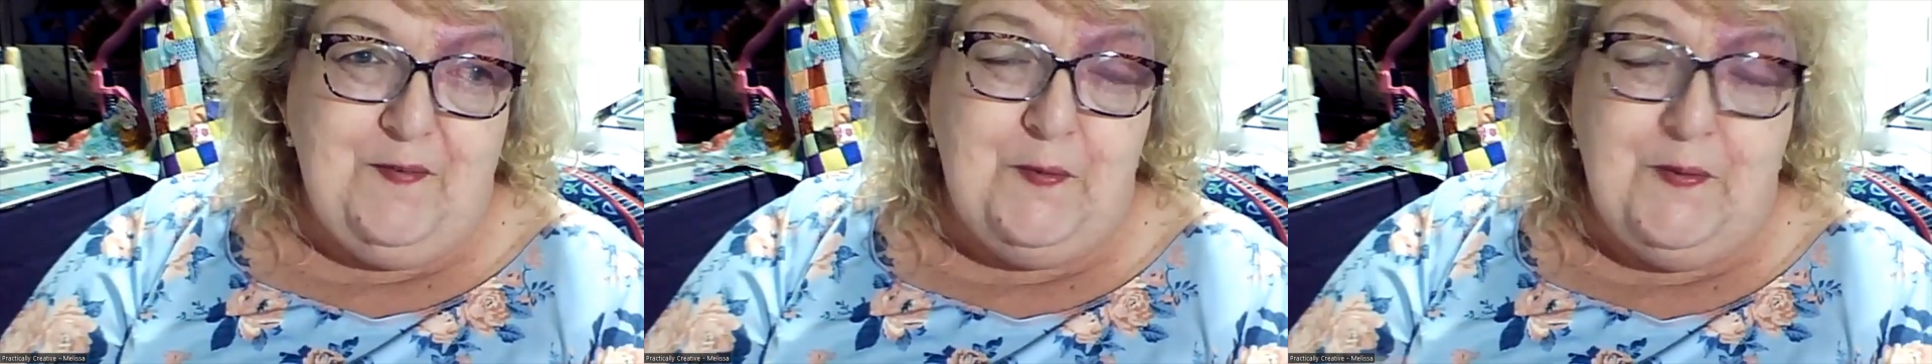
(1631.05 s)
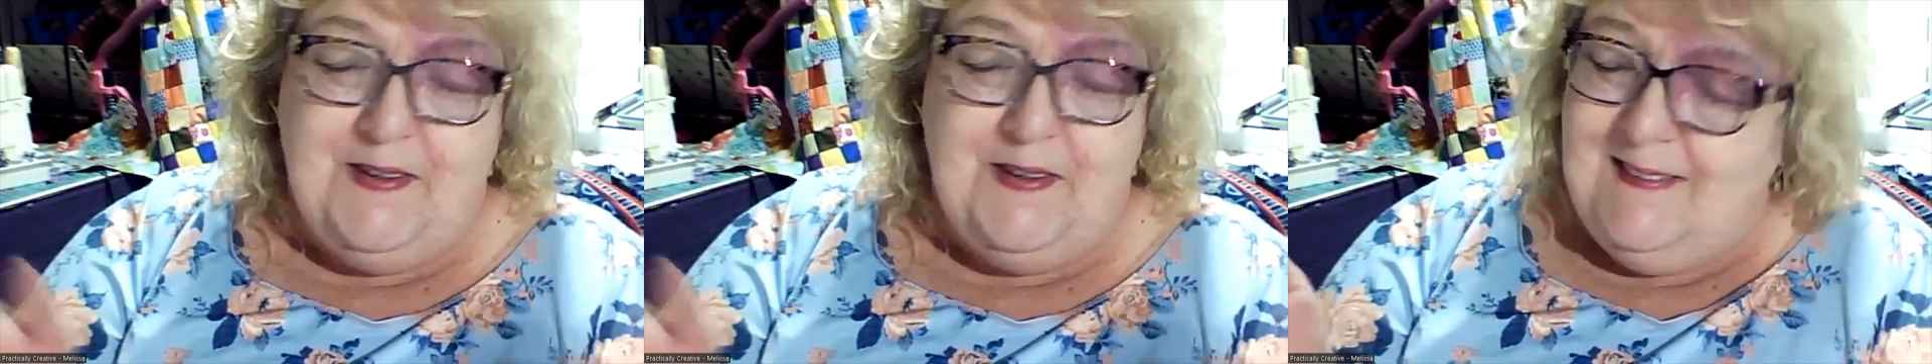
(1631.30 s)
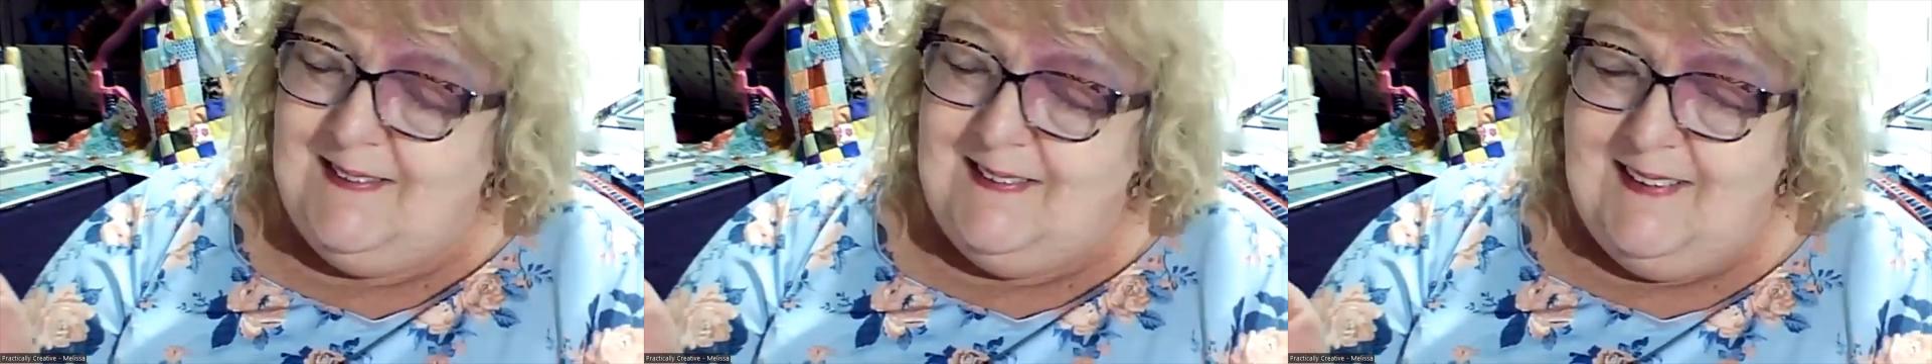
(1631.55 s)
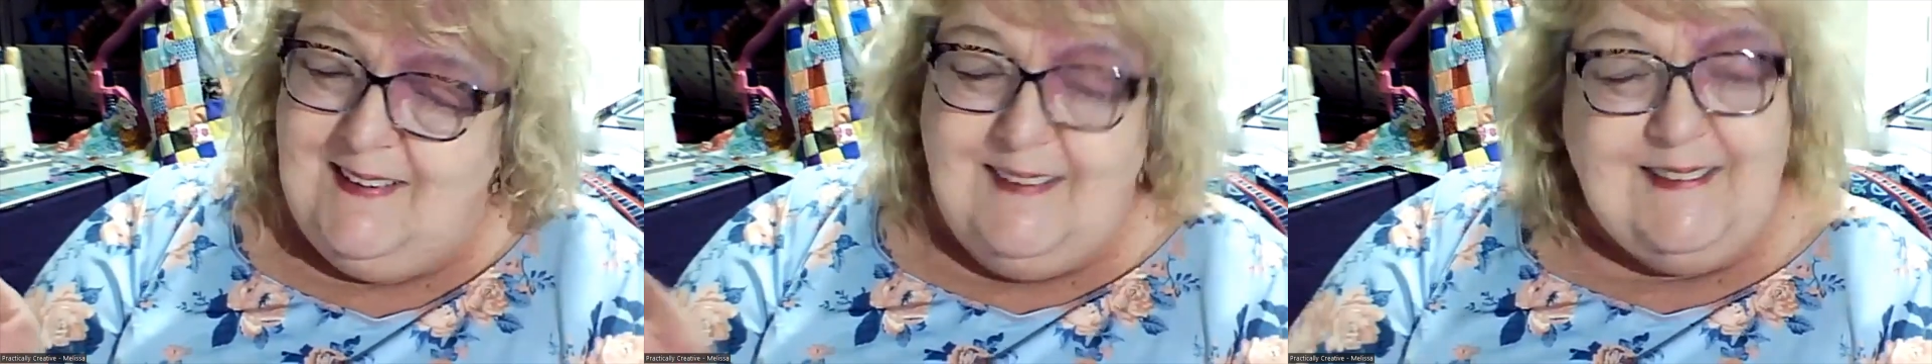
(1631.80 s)
going,
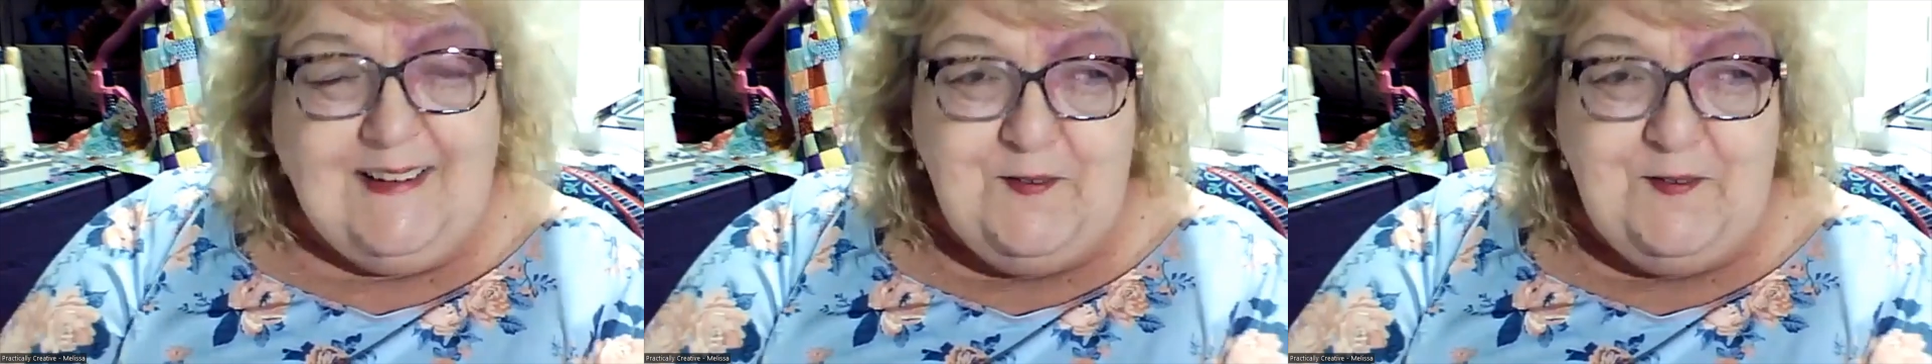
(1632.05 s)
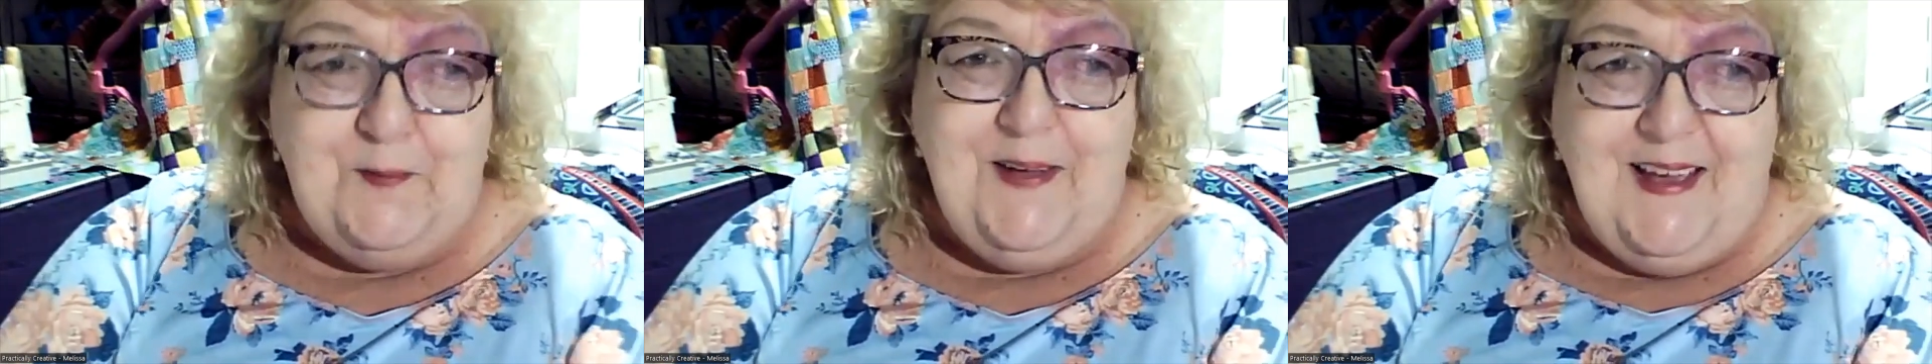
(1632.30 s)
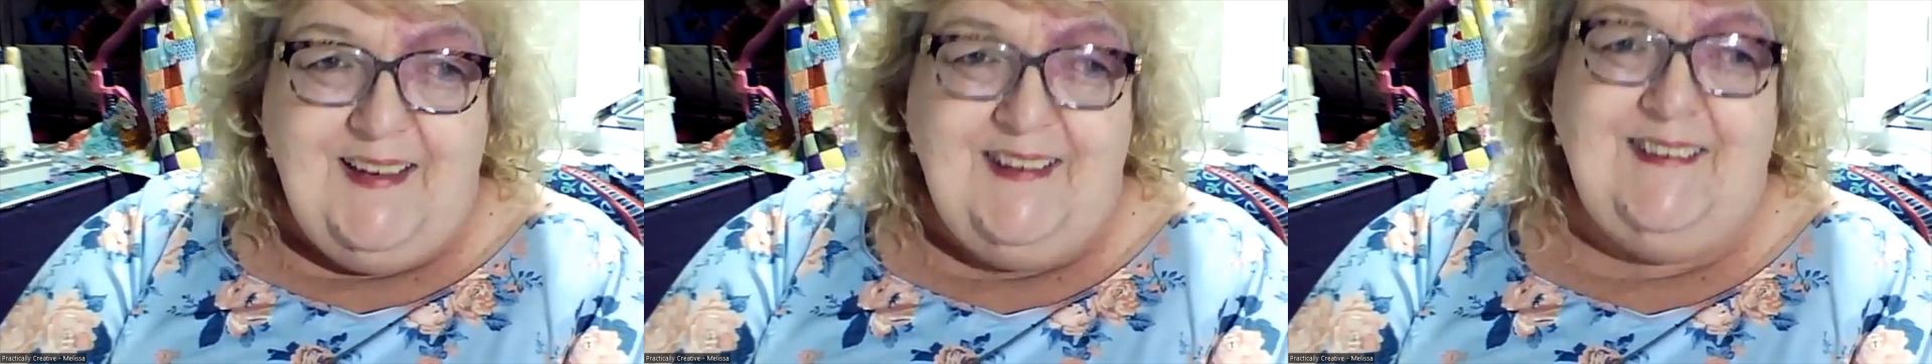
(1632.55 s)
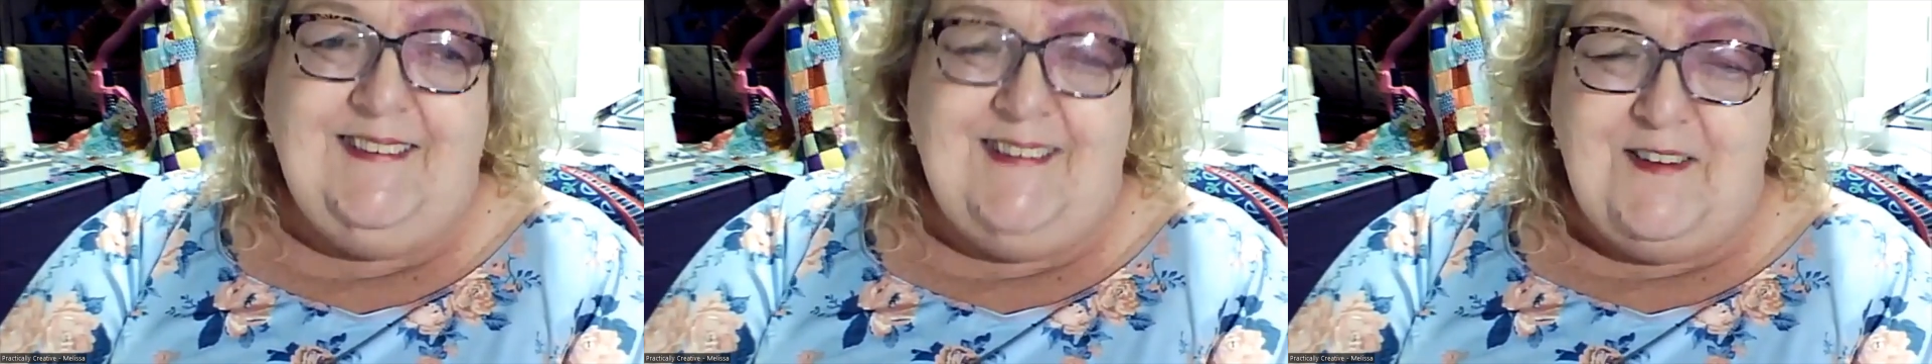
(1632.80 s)
that's okay.
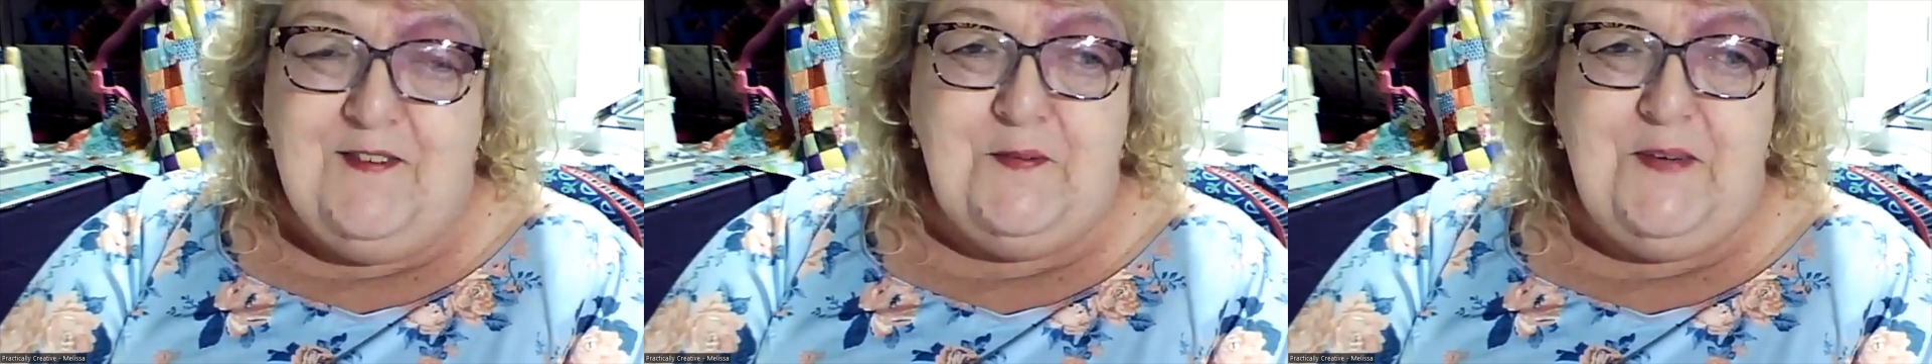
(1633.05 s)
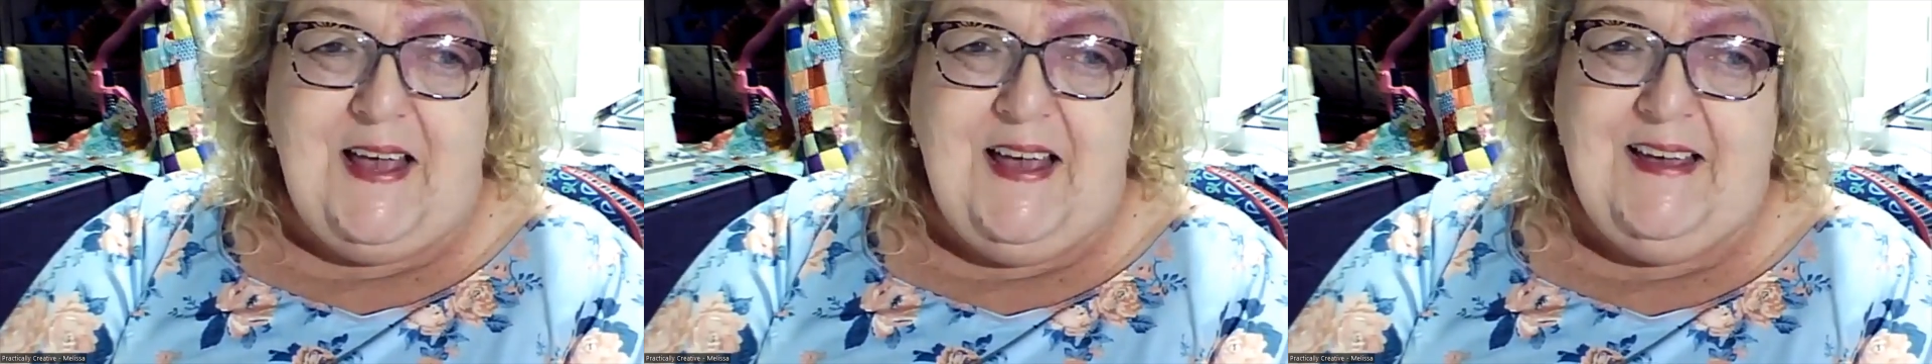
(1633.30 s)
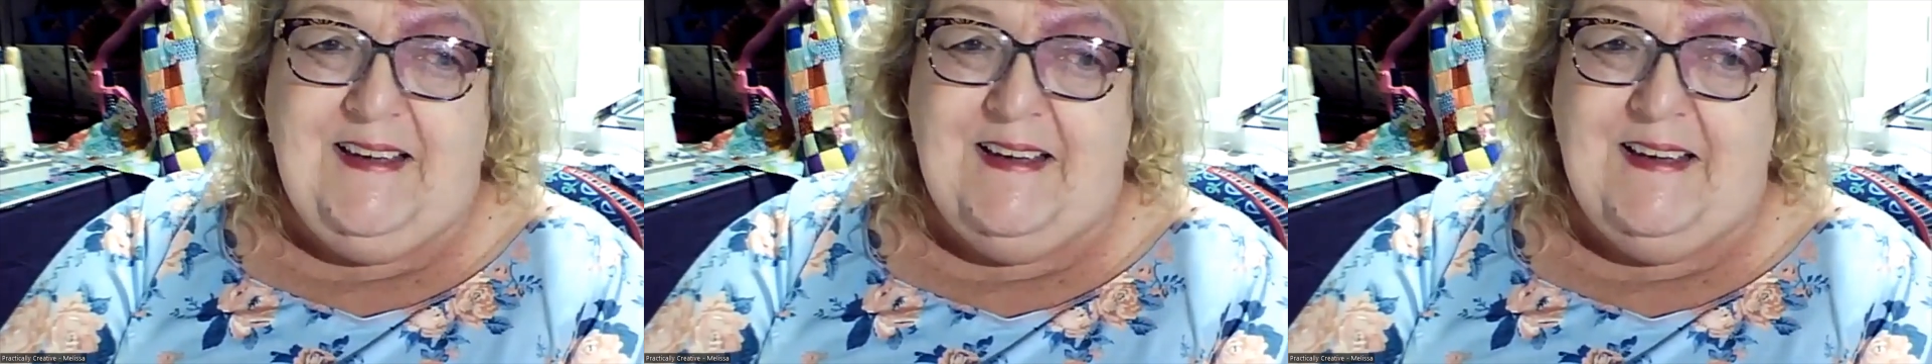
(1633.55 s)
That's okay.